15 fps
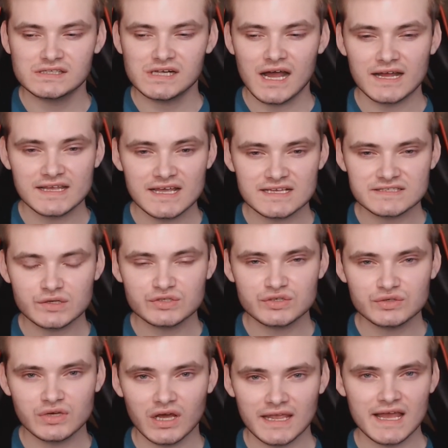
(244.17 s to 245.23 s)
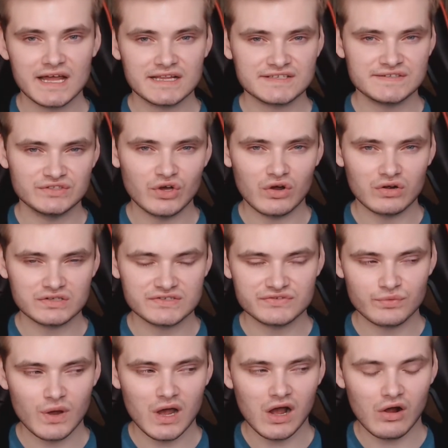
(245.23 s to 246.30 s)
I guess I do like cats and dogs as
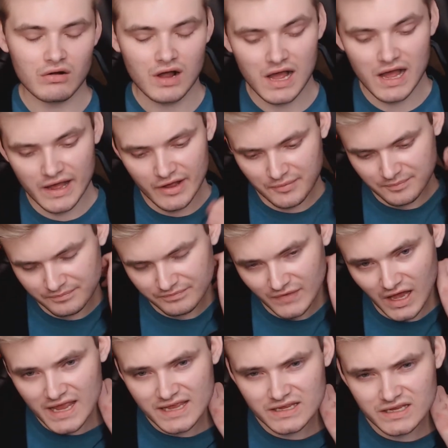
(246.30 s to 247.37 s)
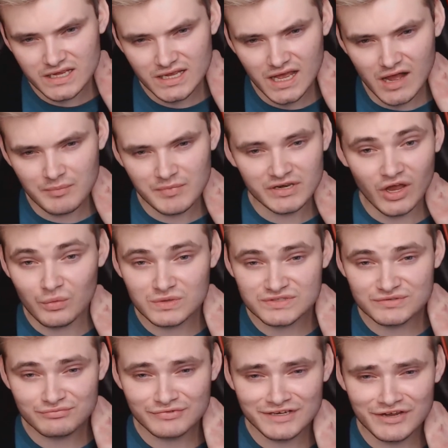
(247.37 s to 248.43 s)
well. I mean, I
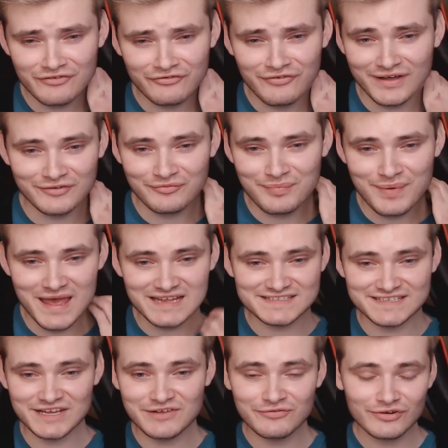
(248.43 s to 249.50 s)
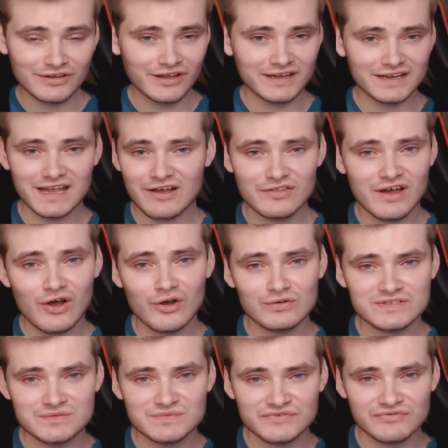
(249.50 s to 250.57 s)
wasn't really a fan of pets either, like out of the whole
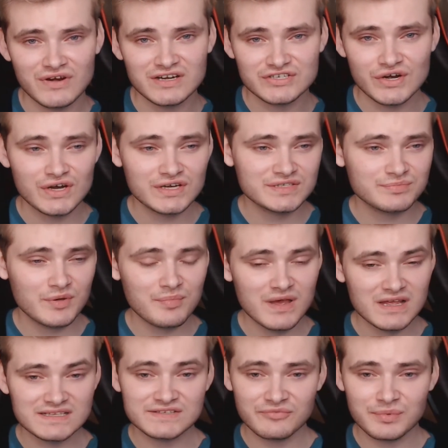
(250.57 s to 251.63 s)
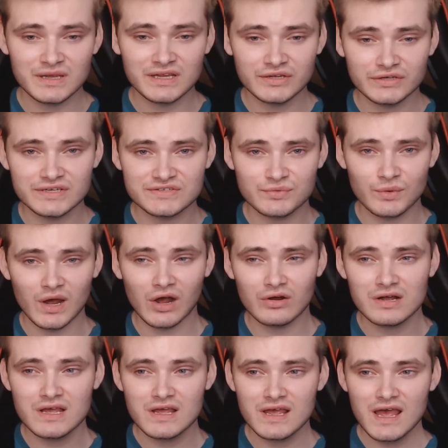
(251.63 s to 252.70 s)
Sims franchise, but pets have been good as well.
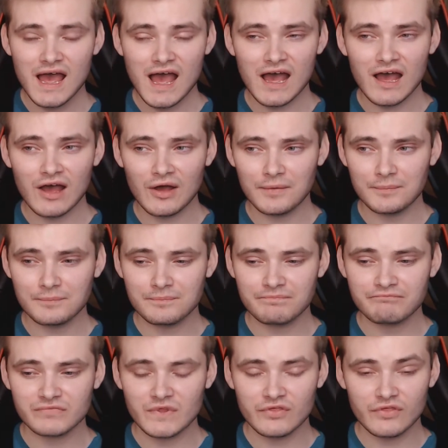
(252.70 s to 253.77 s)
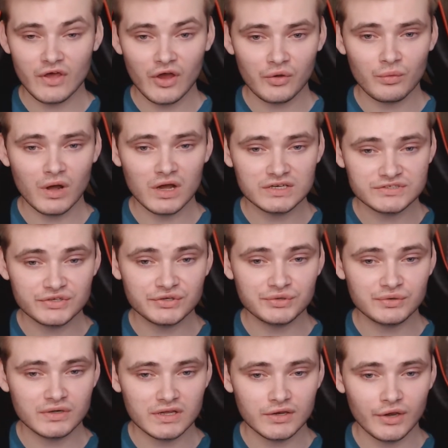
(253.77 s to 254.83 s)
Though I
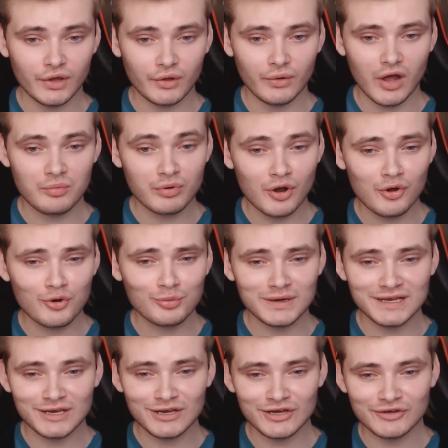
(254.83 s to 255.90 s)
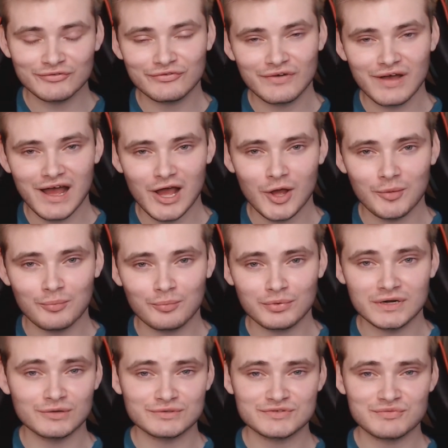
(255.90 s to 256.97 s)
do, I probably love
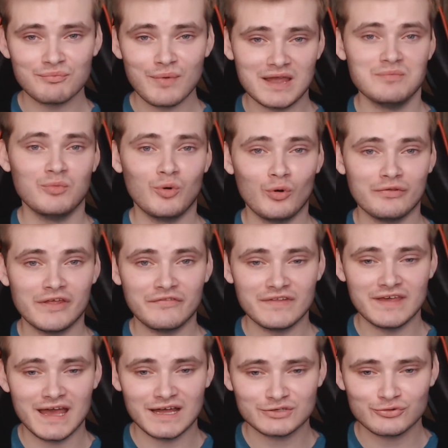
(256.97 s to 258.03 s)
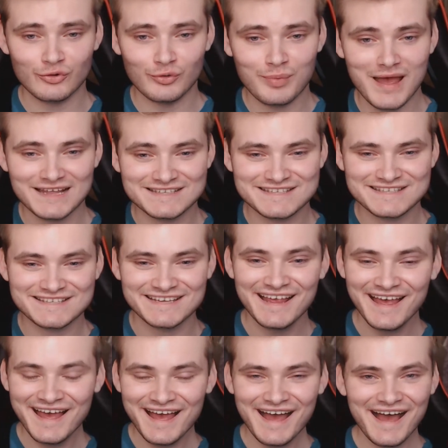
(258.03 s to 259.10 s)
Brindleton Bay more than the actual pets.
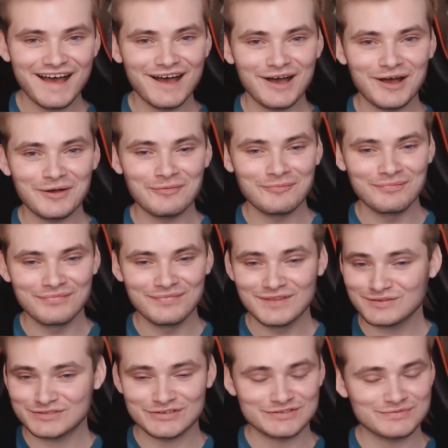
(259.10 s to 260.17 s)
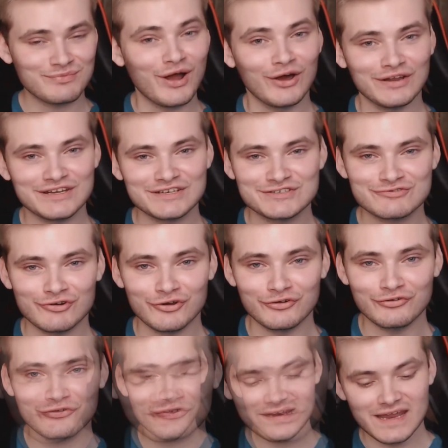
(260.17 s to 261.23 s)
It's just my honest
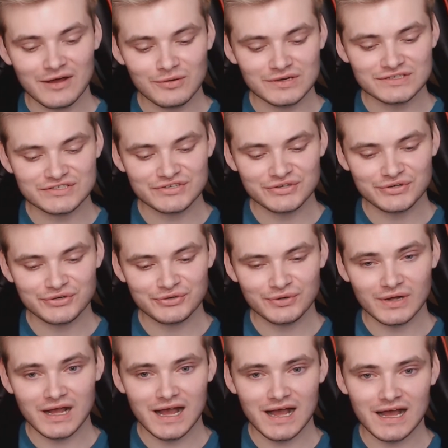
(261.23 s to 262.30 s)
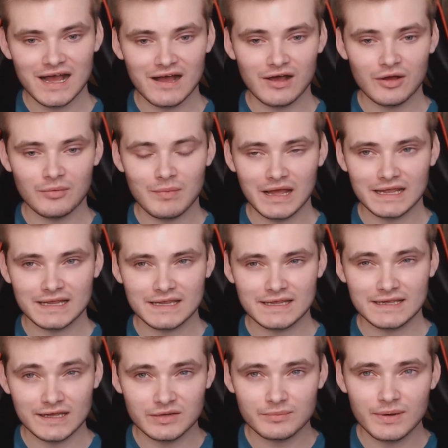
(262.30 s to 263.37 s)
truth. Now on to
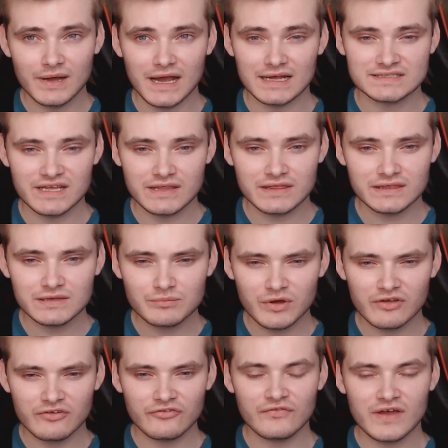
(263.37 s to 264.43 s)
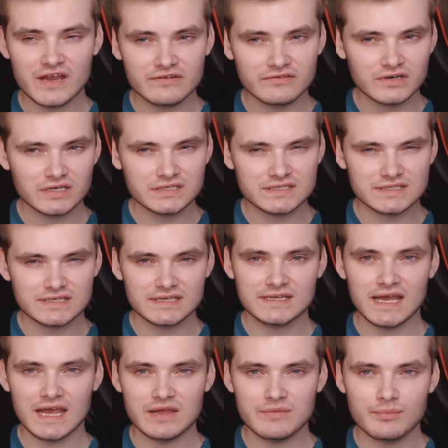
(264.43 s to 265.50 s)
game packs. I think my favorite
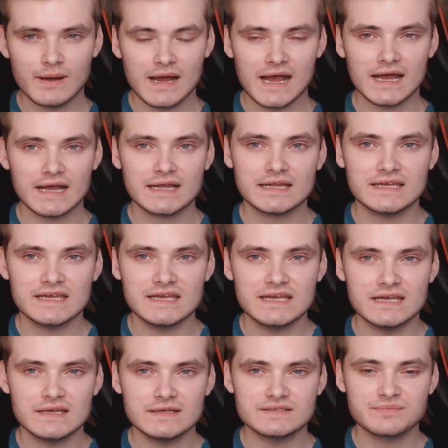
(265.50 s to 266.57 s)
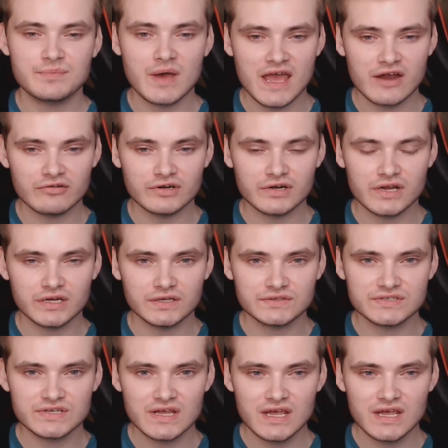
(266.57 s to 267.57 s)
game pack is Parenthood.